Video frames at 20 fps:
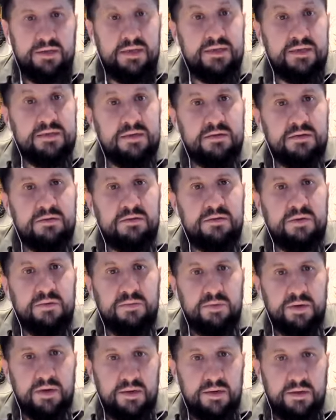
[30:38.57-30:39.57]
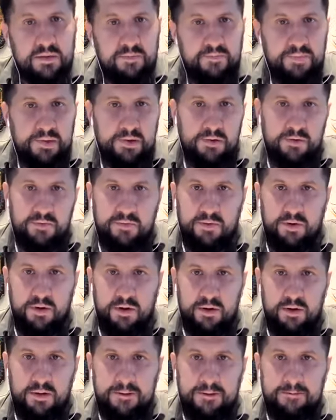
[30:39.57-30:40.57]
Listen to the word of
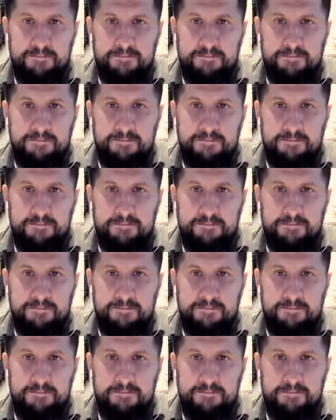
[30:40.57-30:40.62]
God.